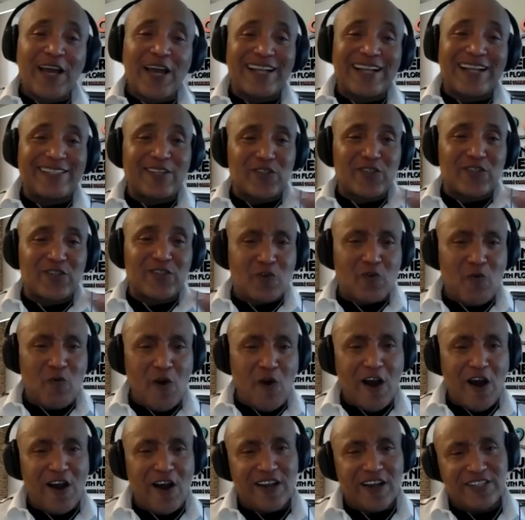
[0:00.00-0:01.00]
the
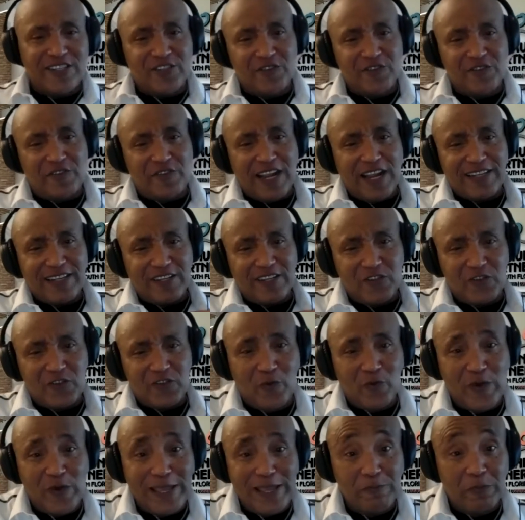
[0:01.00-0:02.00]
squash. You've got the
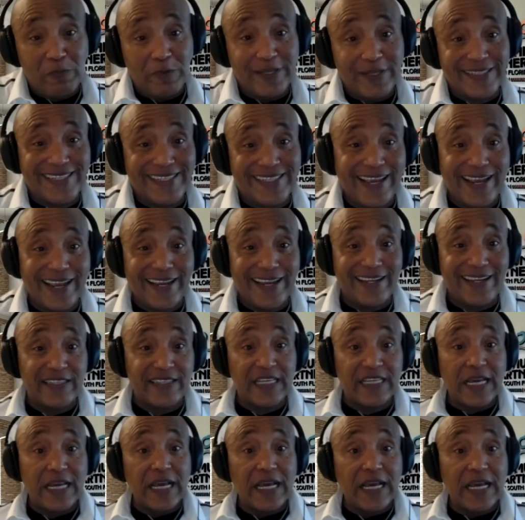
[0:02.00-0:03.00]
sweet potatoes.
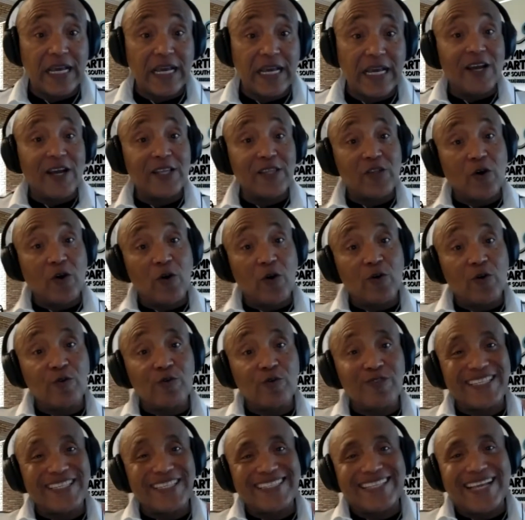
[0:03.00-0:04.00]

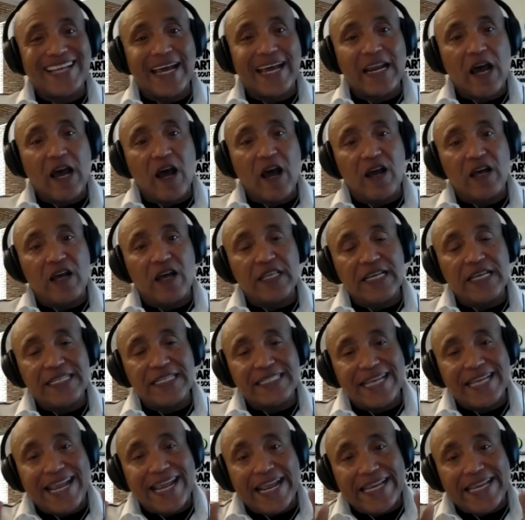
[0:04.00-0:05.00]
Those that are, it's
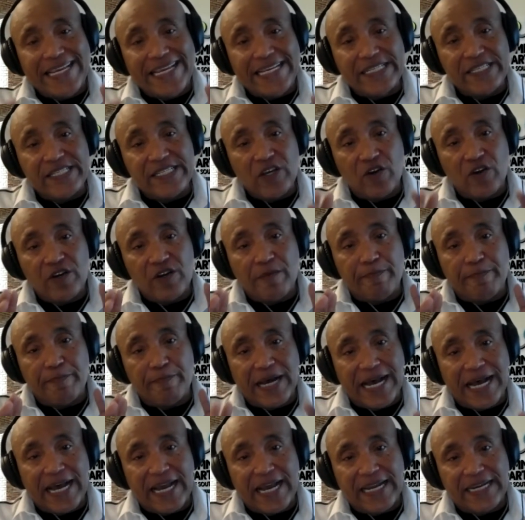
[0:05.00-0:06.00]
easy on the
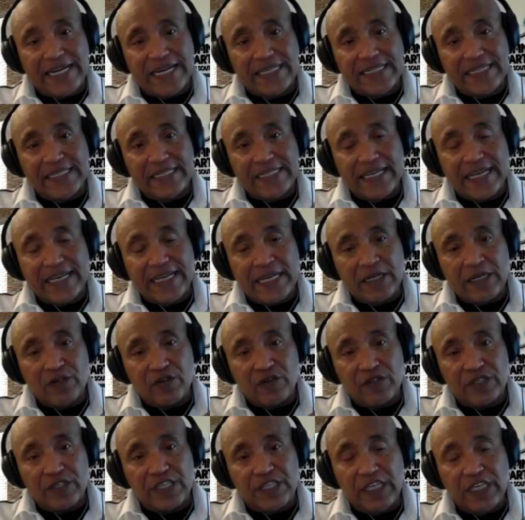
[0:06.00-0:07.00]
body and it'll
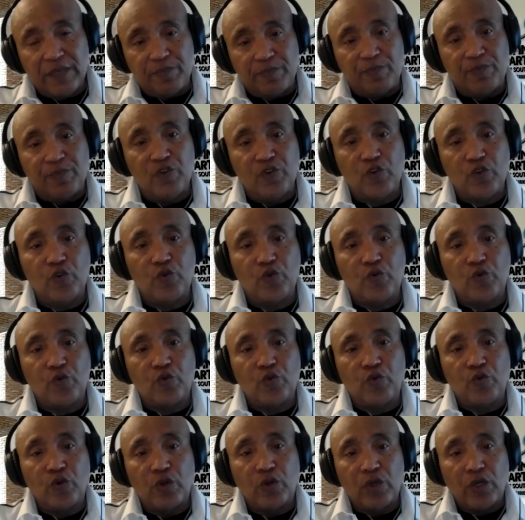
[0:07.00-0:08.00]
keep you
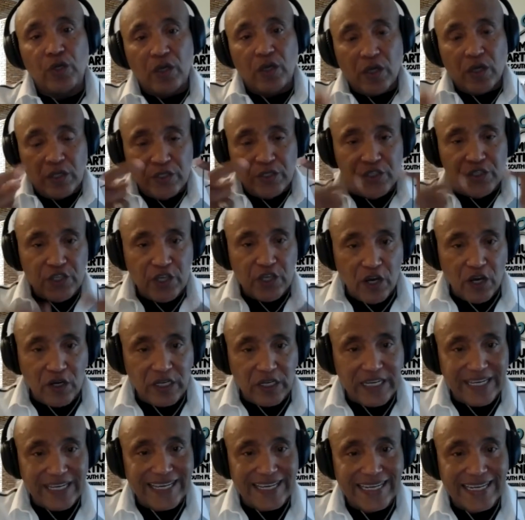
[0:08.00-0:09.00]

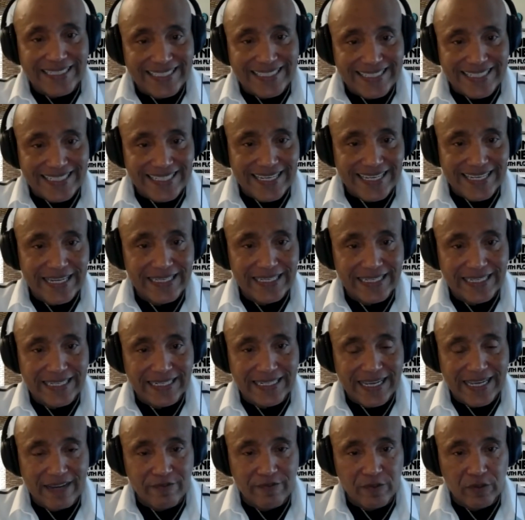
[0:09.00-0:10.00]
younger at the cellular level.
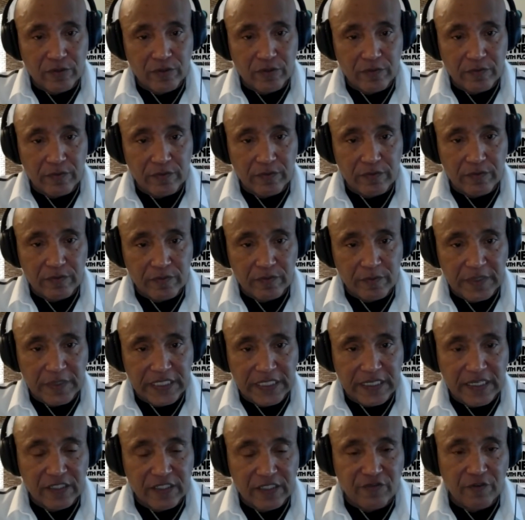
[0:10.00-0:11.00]
Mm-hmm.
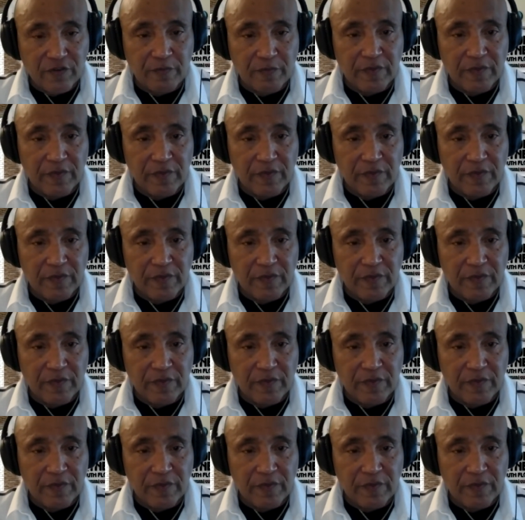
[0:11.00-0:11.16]
Because for me